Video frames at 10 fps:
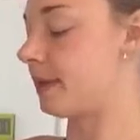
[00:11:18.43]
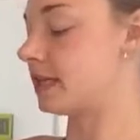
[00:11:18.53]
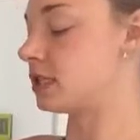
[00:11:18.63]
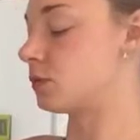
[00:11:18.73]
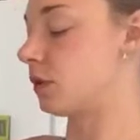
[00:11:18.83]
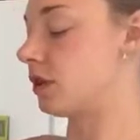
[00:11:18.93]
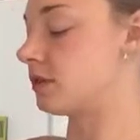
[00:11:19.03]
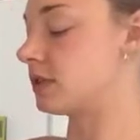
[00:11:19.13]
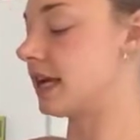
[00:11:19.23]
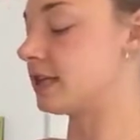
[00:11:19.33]
It's just one of
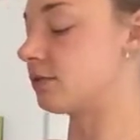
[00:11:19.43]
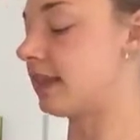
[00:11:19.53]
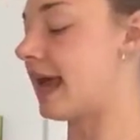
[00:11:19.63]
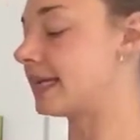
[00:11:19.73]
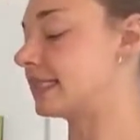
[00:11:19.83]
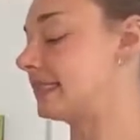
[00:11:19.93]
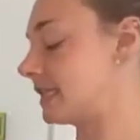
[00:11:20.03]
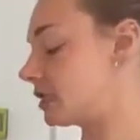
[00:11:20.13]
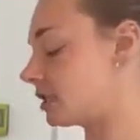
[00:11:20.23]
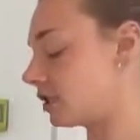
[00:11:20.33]
those nice relaxing
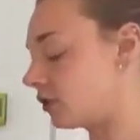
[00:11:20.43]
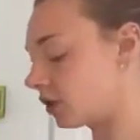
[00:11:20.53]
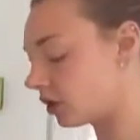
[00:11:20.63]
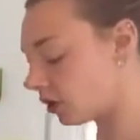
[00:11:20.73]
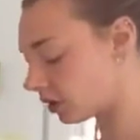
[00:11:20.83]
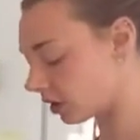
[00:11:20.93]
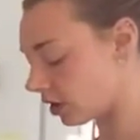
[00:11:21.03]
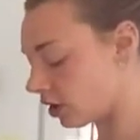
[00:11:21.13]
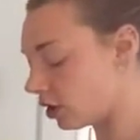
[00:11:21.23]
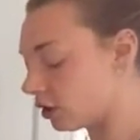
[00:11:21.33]
dishes you can cook,
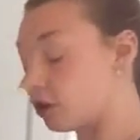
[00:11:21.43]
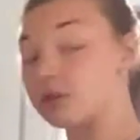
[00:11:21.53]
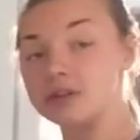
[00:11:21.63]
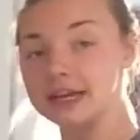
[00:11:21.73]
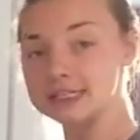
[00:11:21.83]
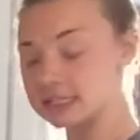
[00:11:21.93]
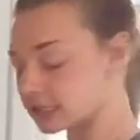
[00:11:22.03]
hopefully nice